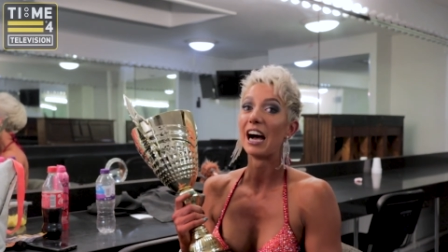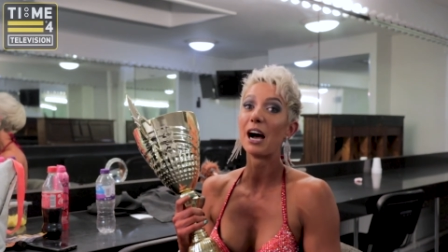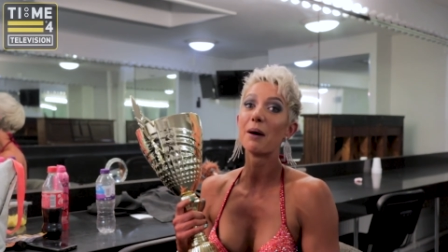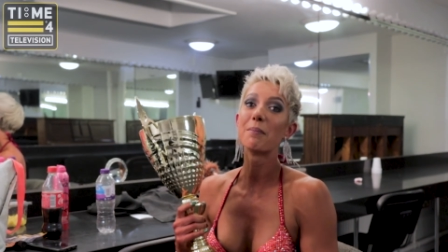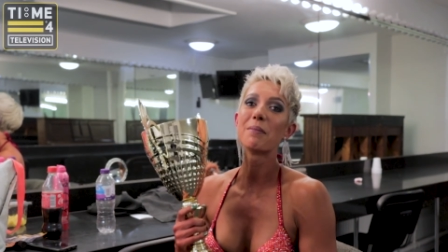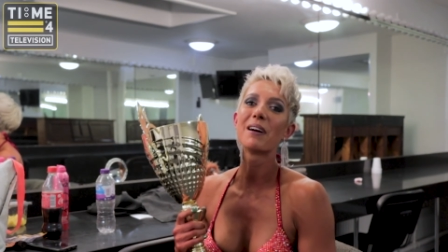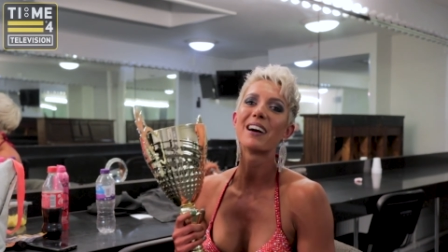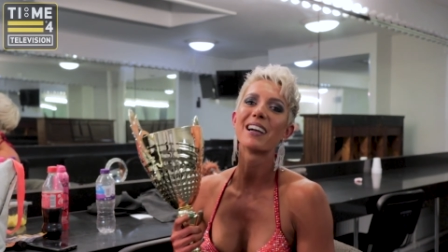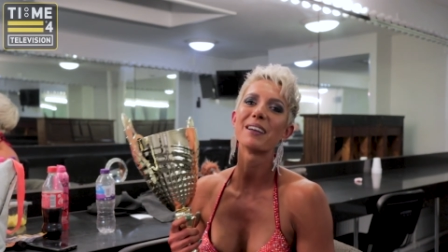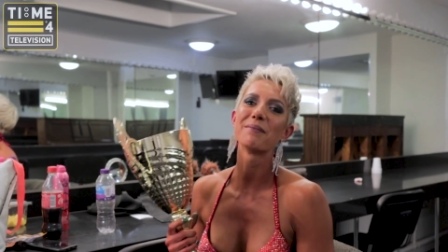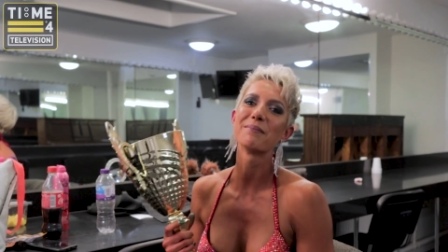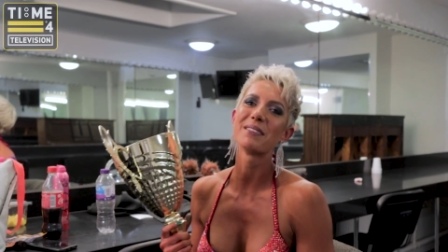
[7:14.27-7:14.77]
I
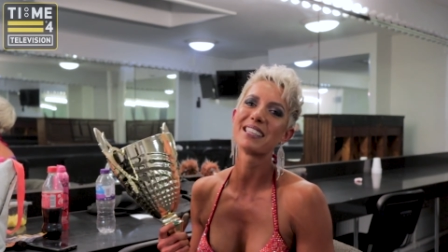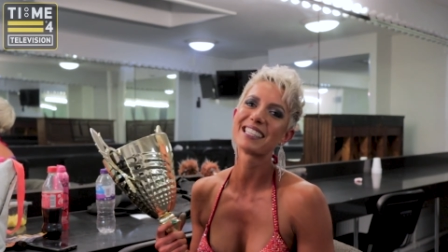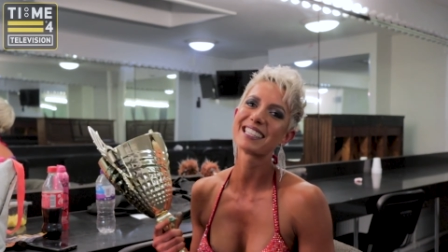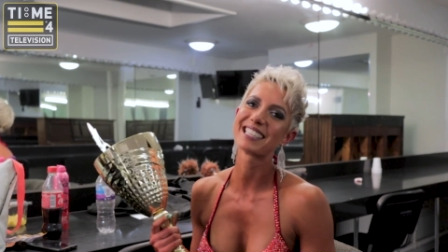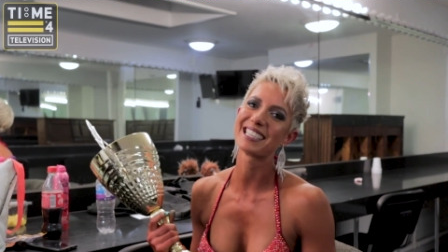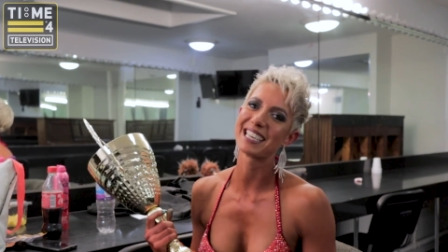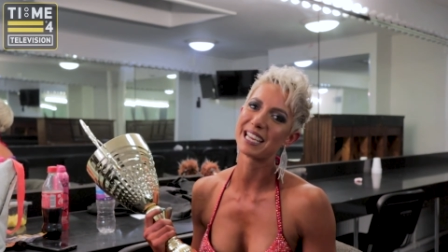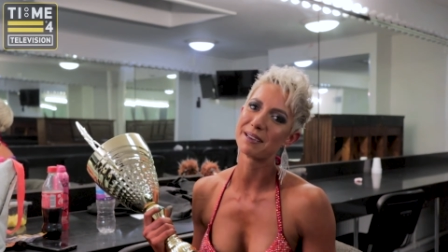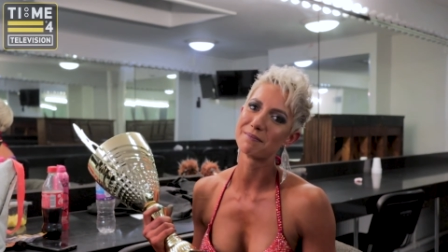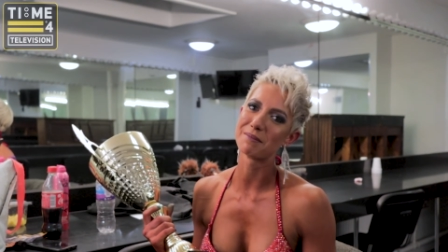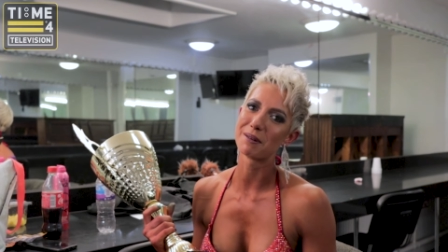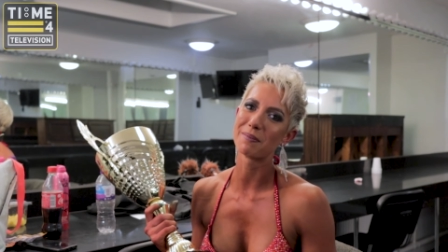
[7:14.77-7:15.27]
might have
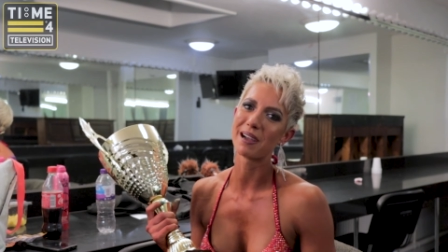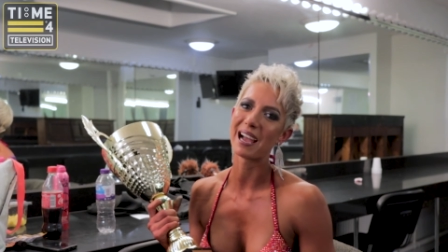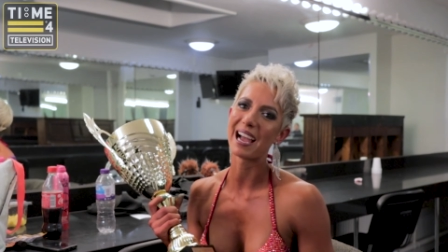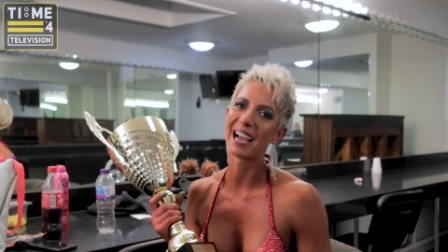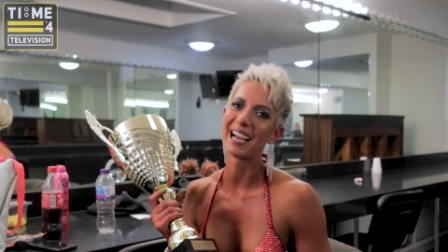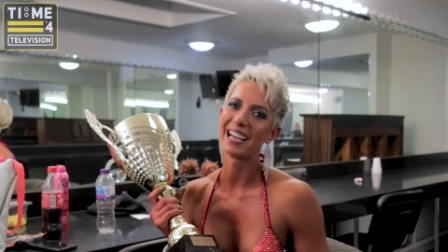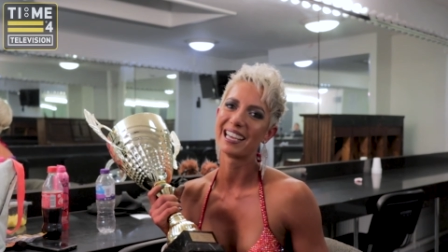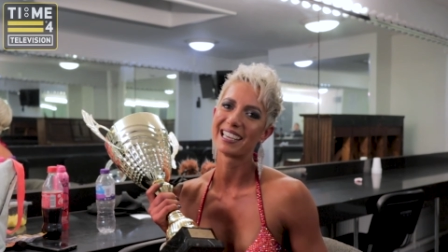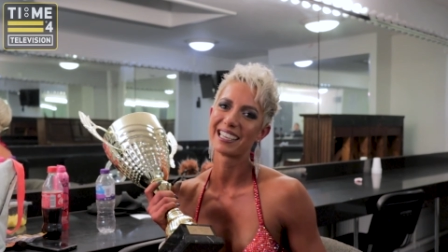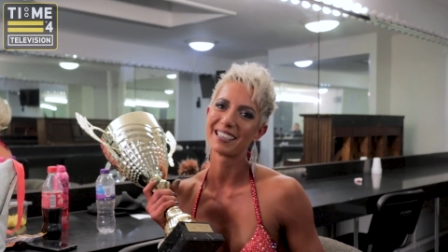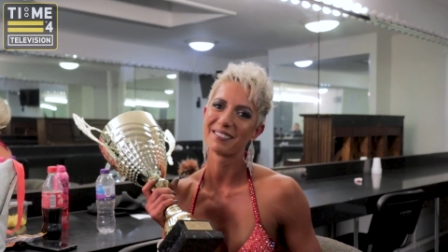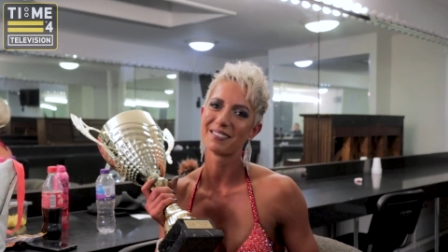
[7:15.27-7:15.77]
missed it in my
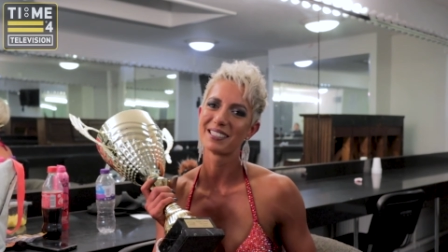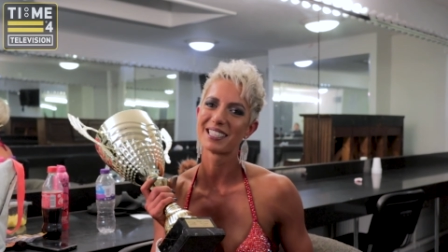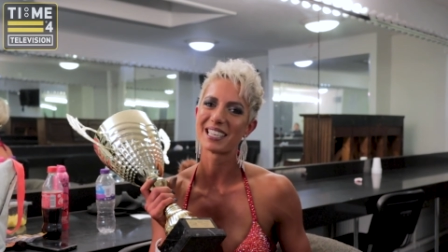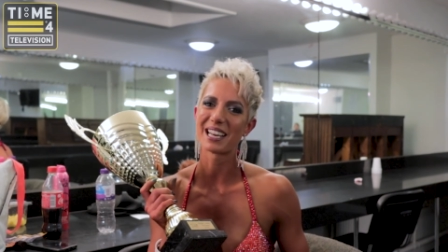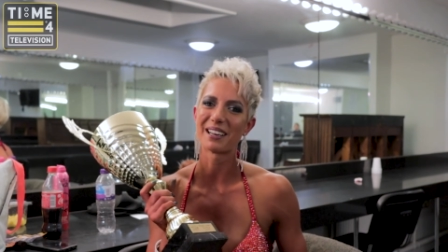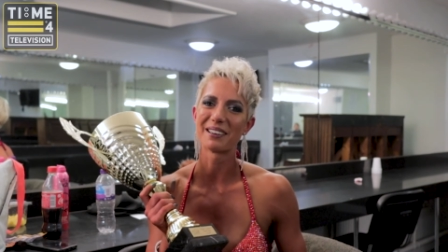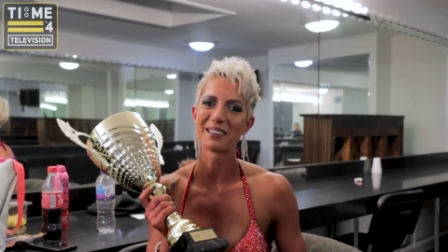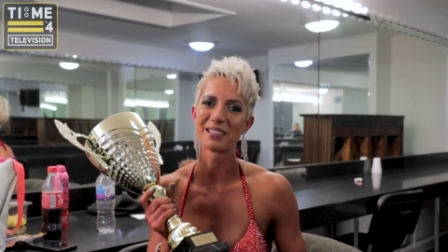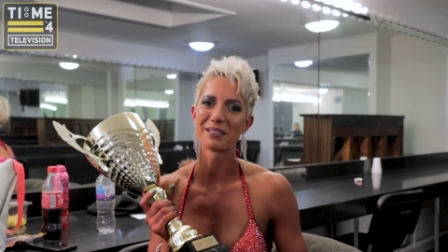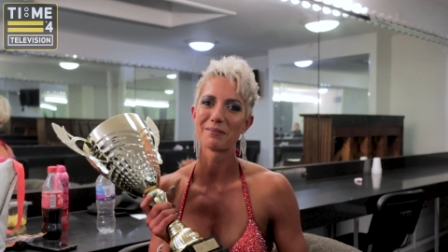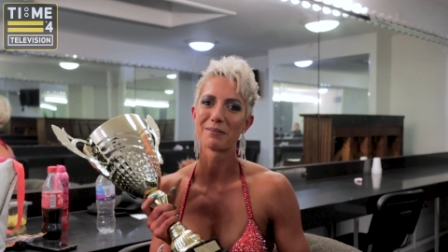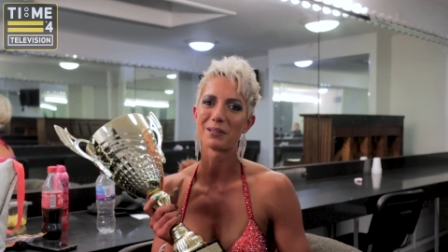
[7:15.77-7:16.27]
bag, it was
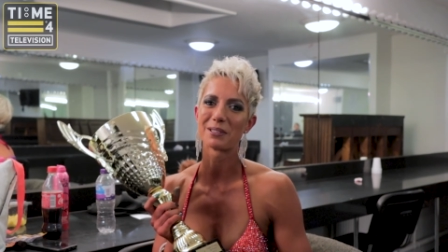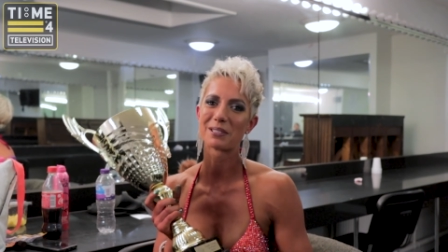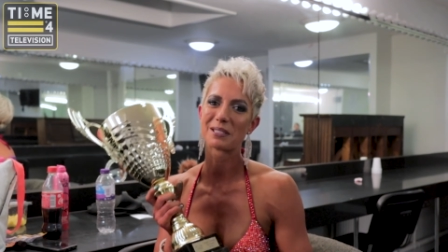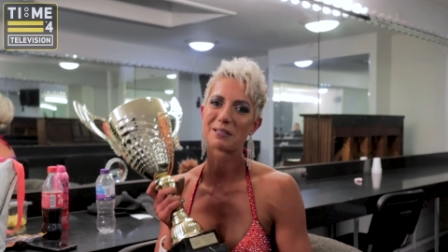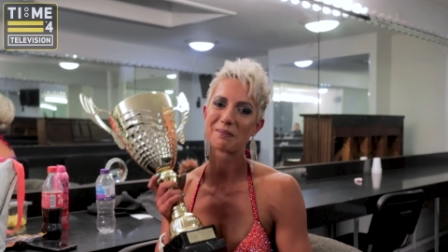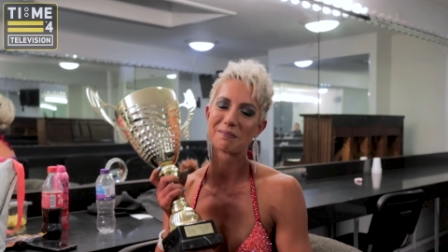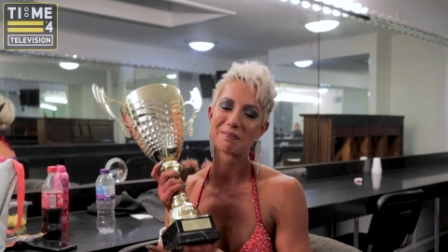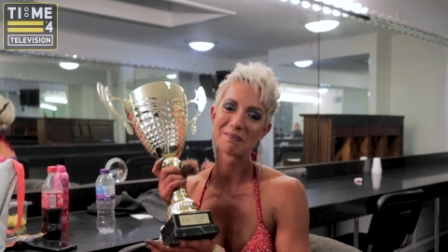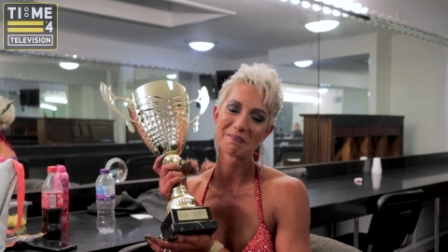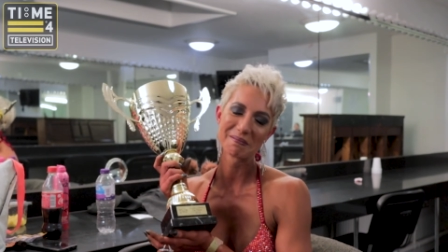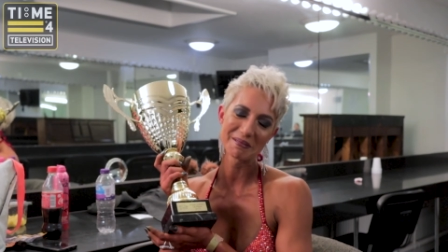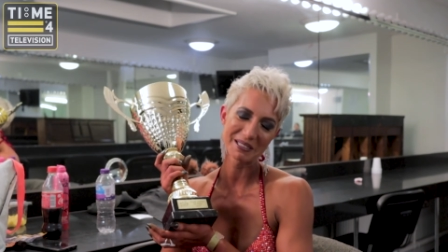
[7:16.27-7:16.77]
down at the
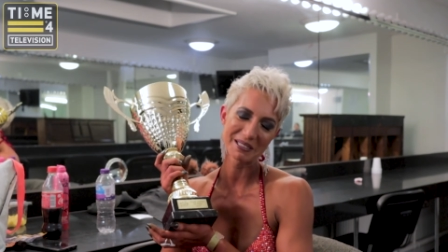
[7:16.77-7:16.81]
bottom,